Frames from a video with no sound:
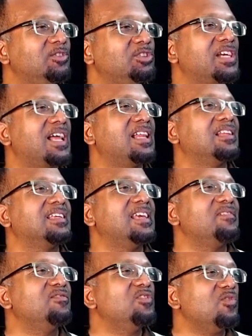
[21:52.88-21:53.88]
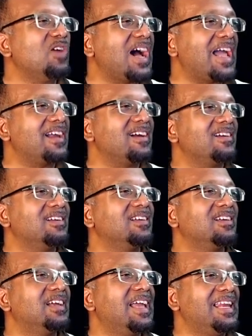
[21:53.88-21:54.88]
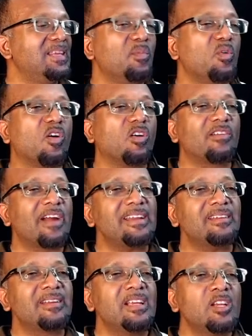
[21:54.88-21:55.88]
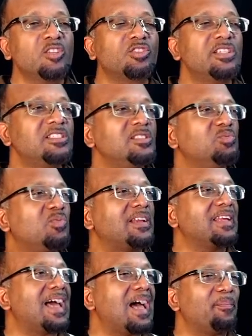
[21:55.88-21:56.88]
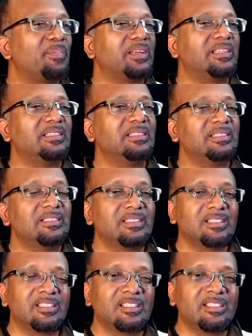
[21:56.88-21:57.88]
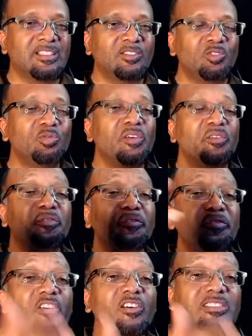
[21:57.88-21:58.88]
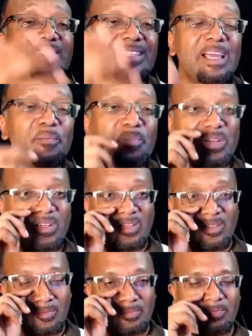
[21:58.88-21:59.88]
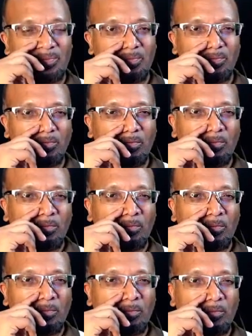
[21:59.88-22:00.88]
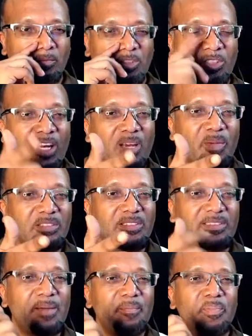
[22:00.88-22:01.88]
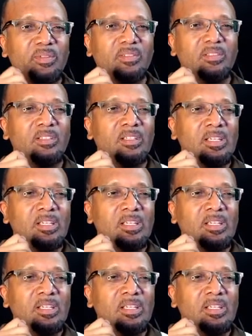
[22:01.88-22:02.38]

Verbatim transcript: You shall give no hire anymore, right? So, this is what happened to the first temple, Solomon's temple.